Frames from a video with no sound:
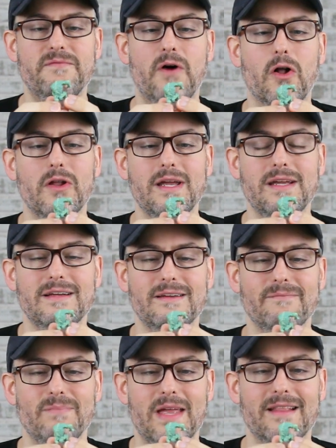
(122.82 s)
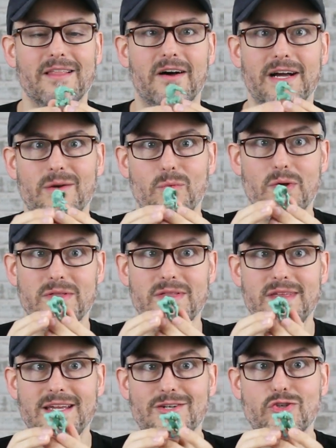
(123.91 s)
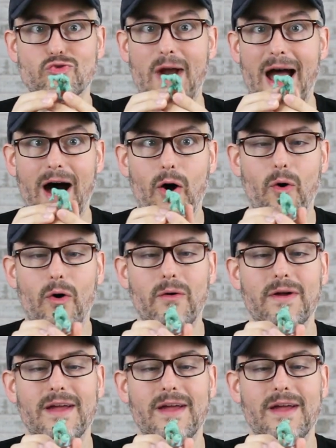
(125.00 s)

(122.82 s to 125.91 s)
falling in line with the Drow,